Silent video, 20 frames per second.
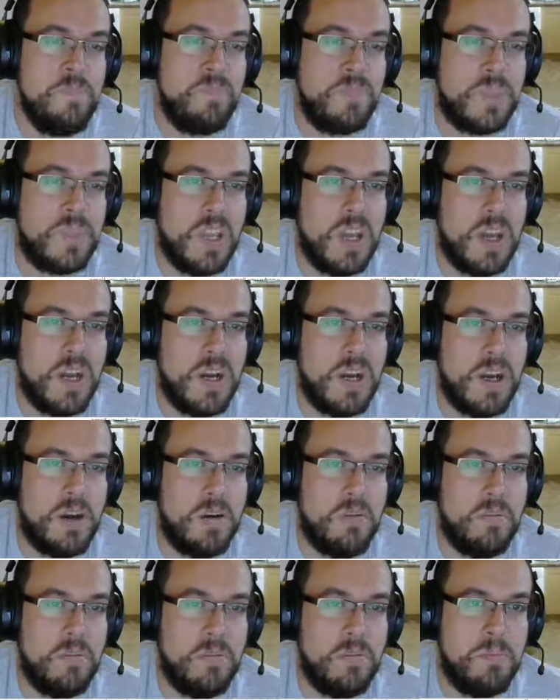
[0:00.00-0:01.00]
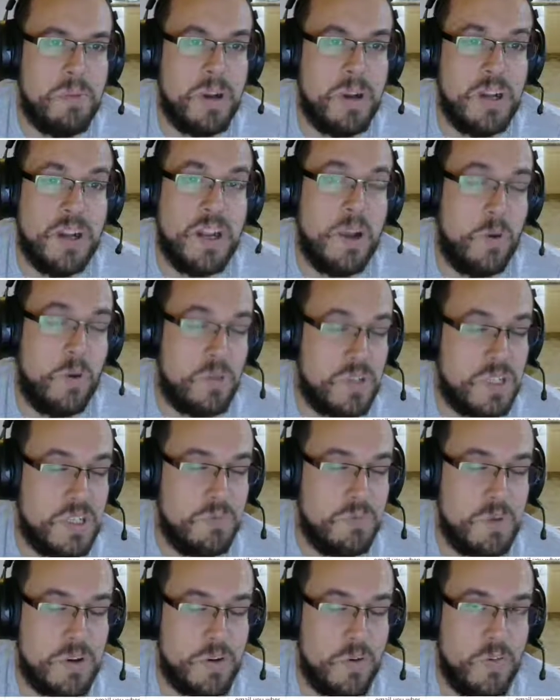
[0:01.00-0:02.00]
But of course
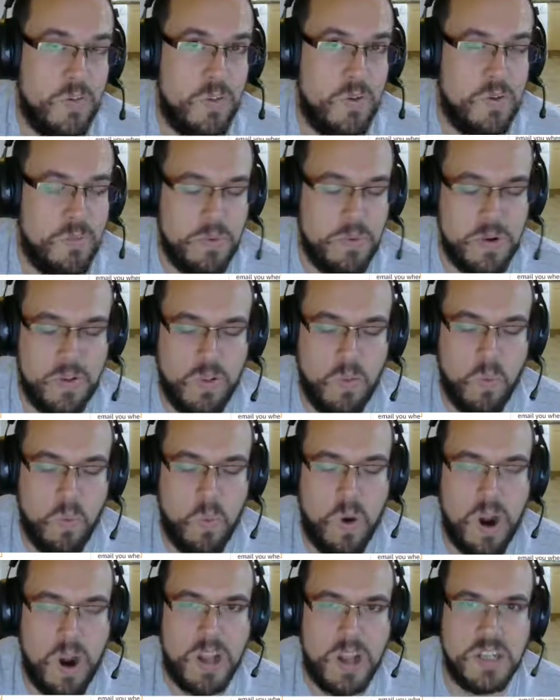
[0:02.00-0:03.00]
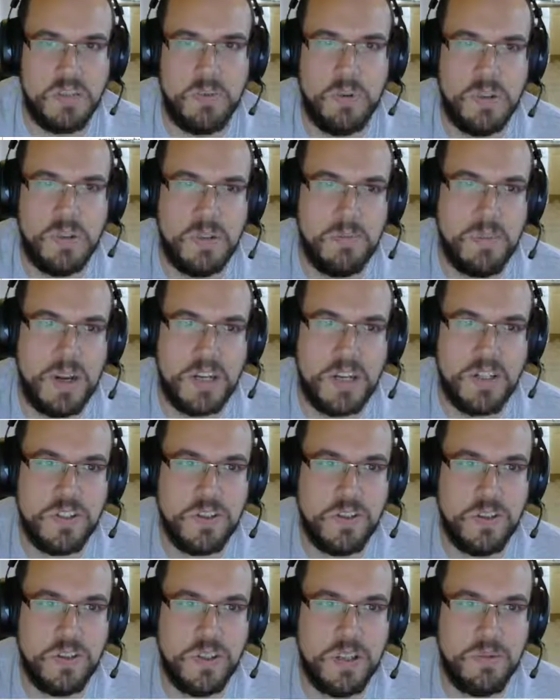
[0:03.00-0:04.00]
we're on the wire, so we want to make
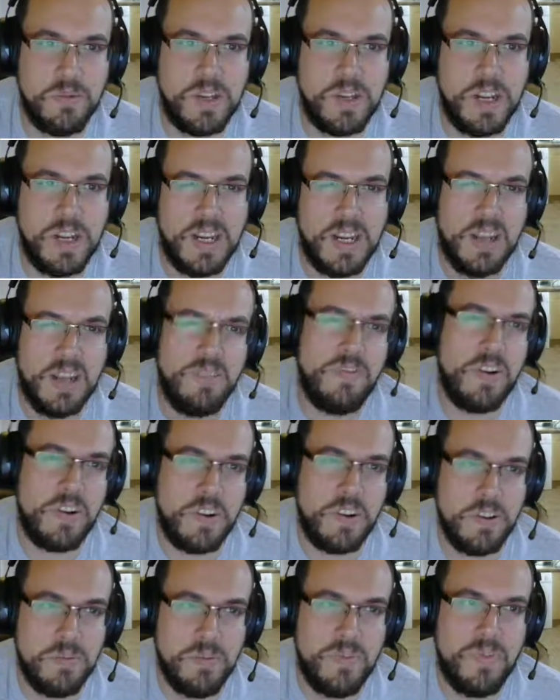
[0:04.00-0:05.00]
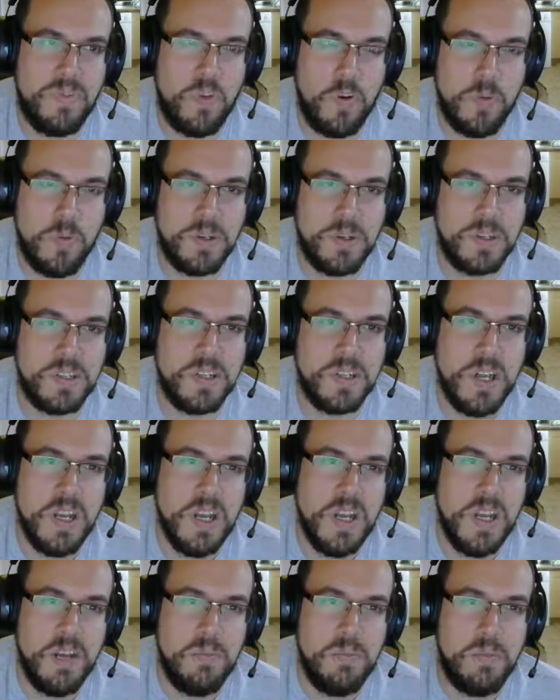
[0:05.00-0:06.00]
sure that we can get very good performance,
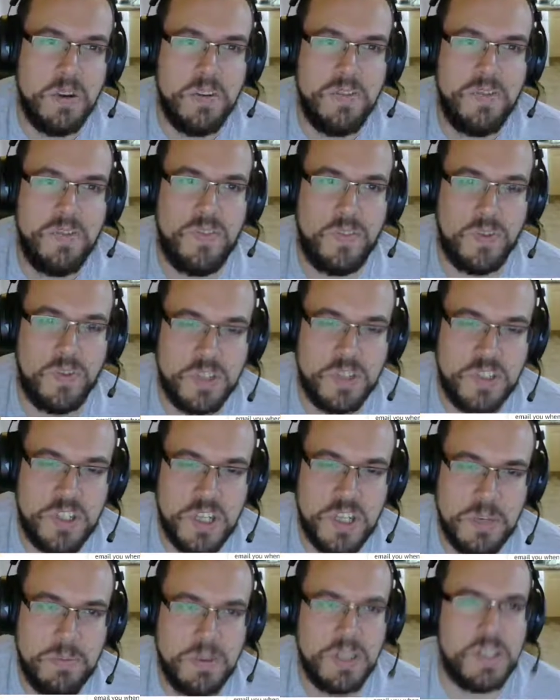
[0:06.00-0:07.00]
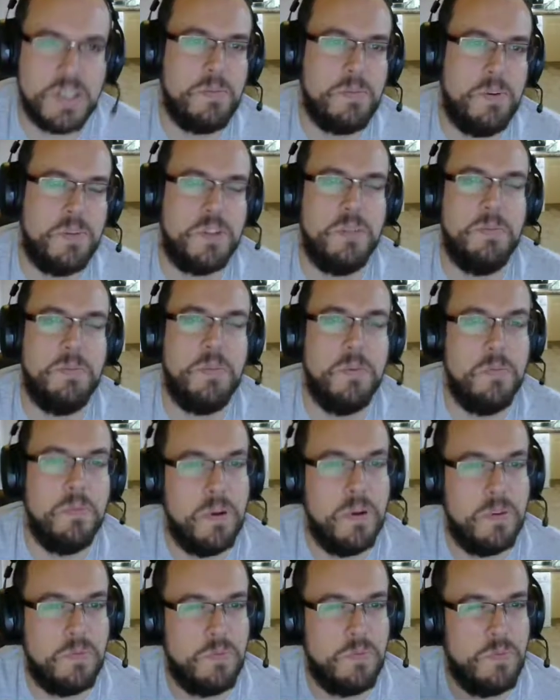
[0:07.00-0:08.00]
but for as cheaply as possible,
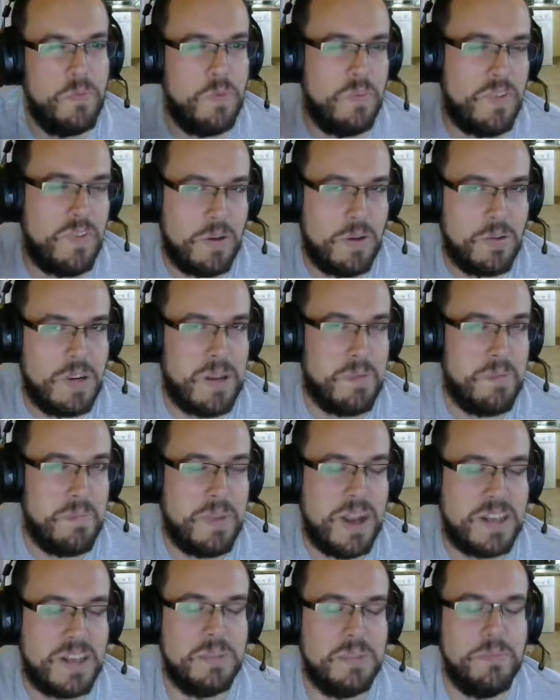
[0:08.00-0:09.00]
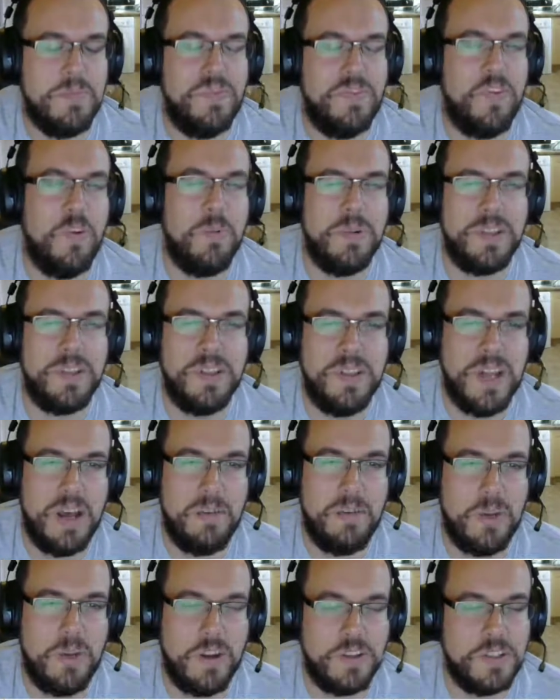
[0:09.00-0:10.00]
but without impacting performance
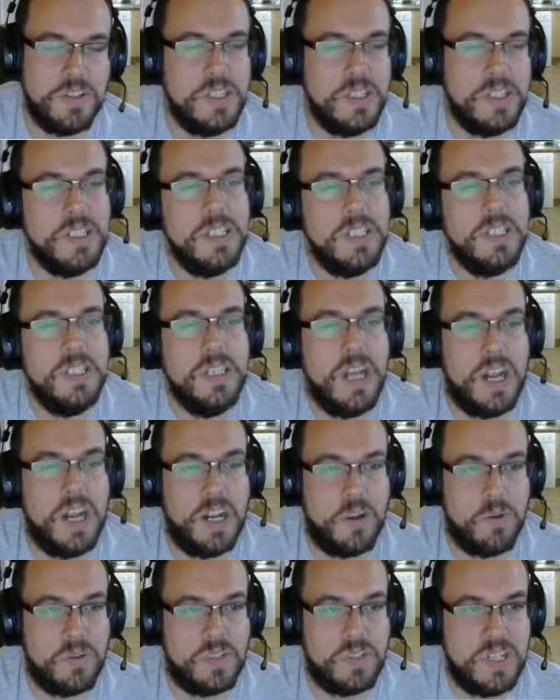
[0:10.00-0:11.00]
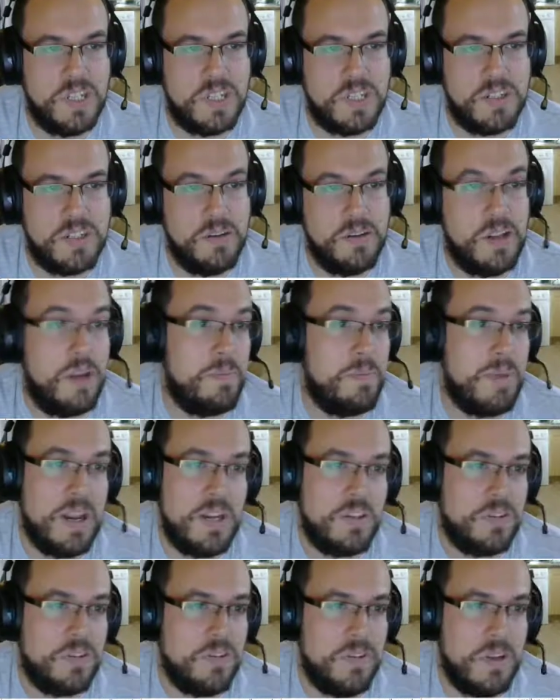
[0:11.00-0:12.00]
that much. And of course this,
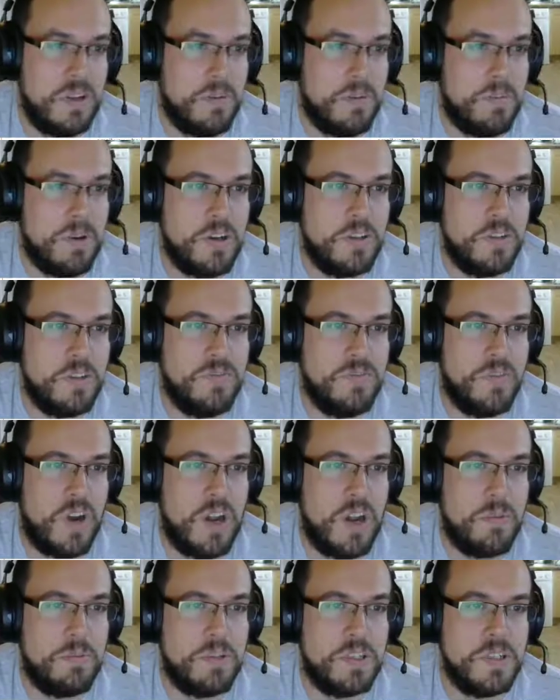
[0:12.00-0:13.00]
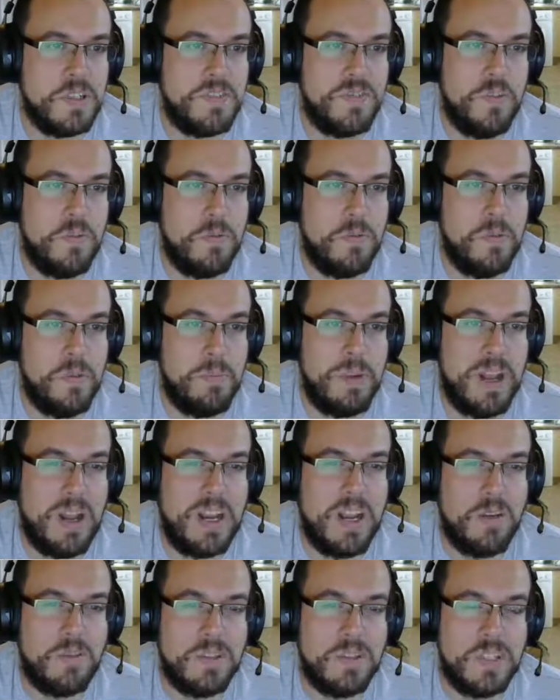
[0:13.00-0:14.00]
Patriot Vipers for the
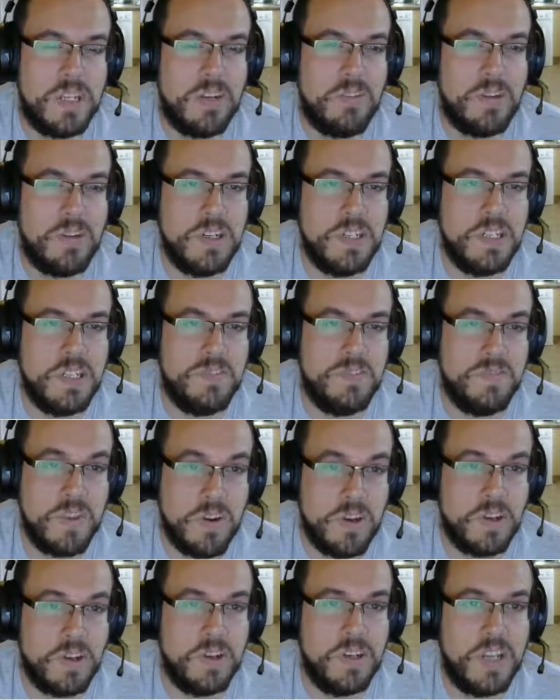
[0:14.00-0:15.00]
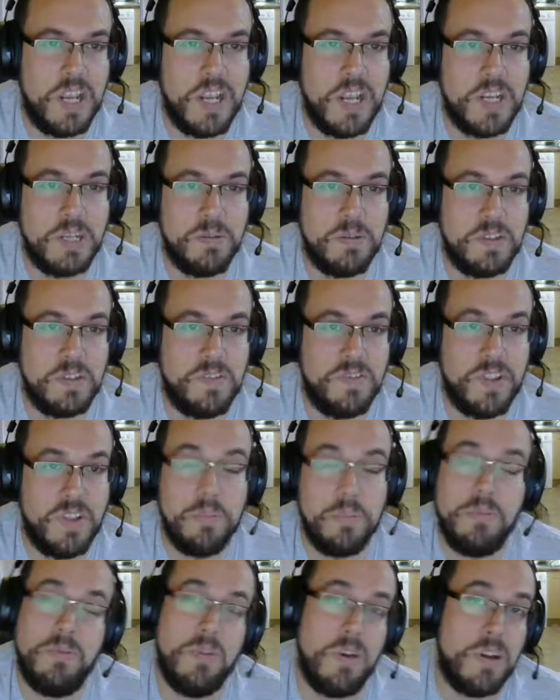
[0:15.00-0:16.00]
Blackout series is a very good kit, especially for
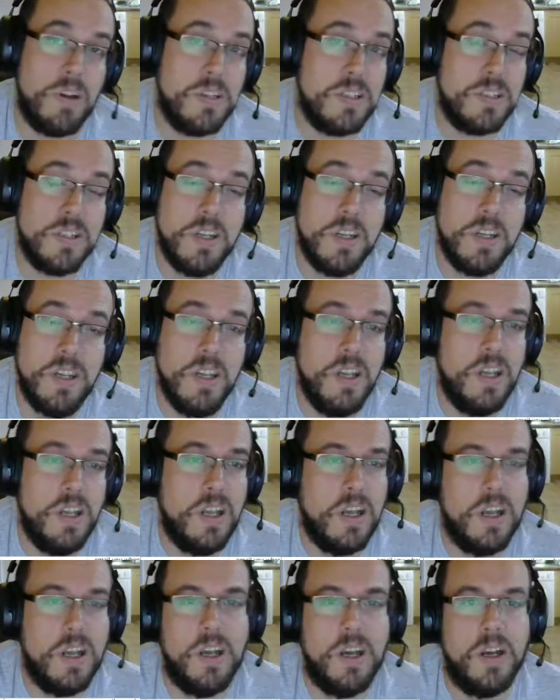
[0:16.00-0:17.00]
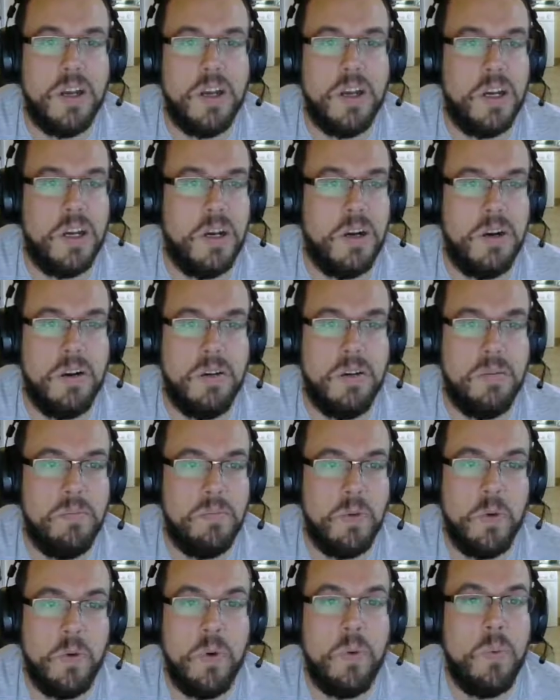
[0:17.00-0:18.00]
that price.
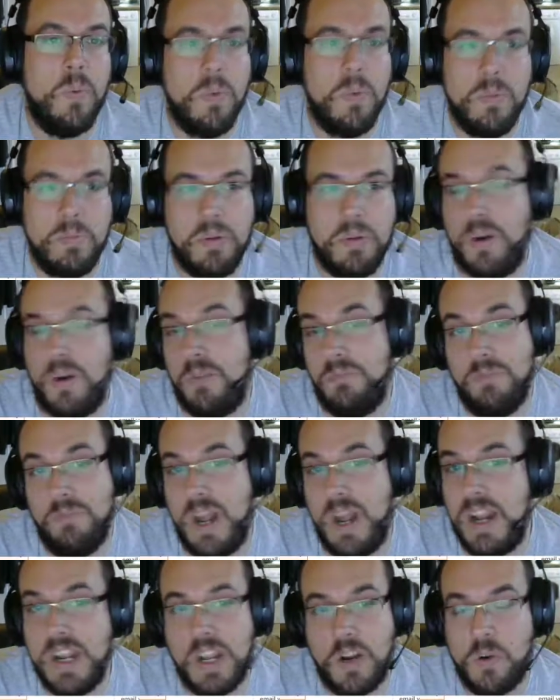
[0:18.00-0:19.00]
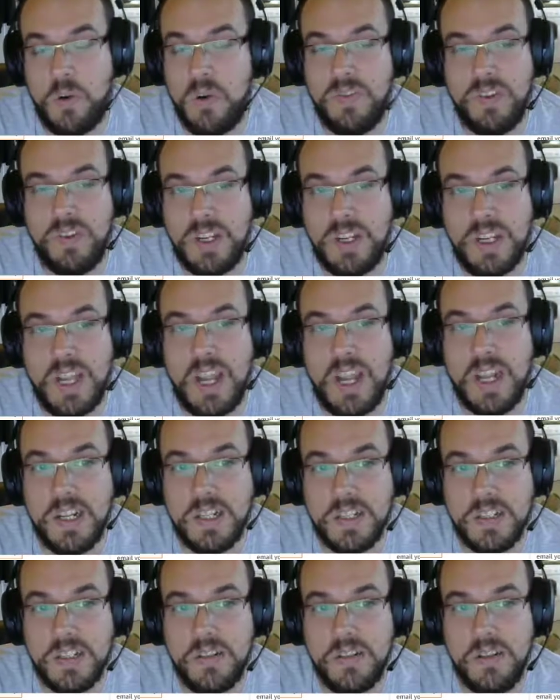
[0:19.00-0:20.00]
But any equivalent
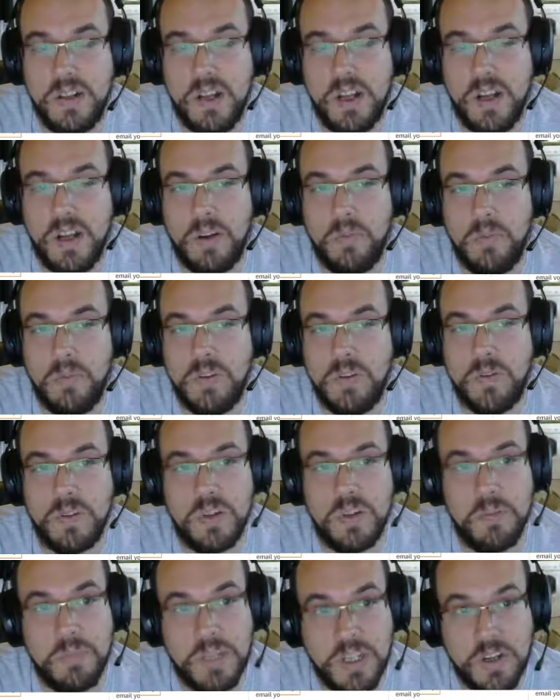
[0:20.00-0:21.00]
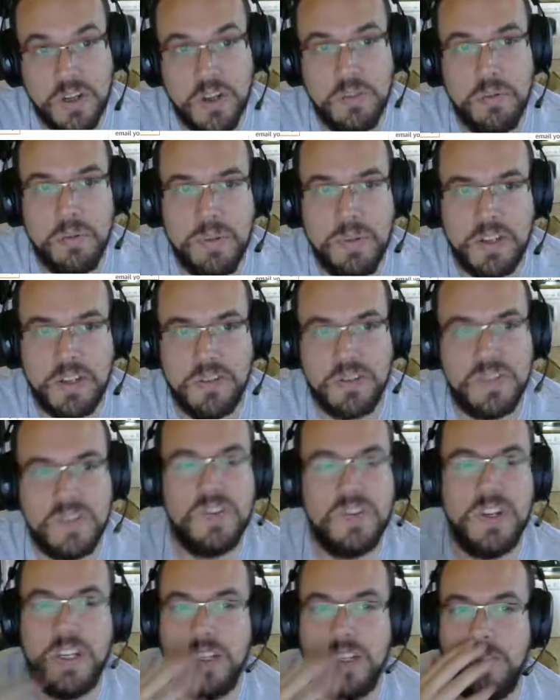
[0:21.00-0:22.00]
kits would also be good, but make sure it's
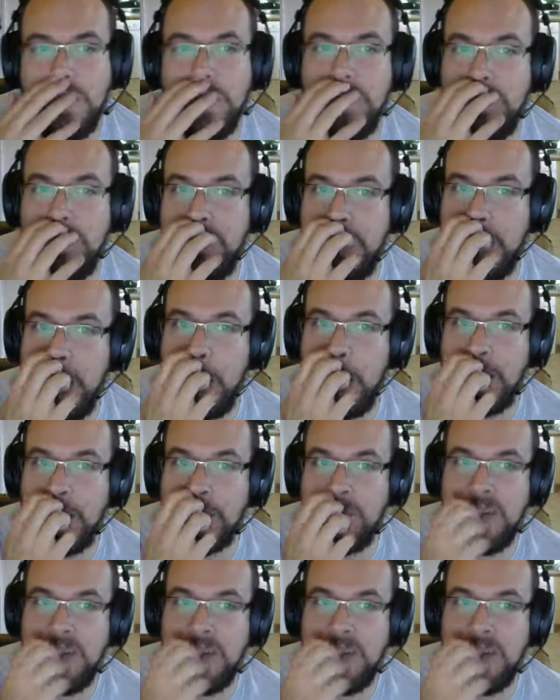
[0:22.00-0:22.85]
free 200 megahertz.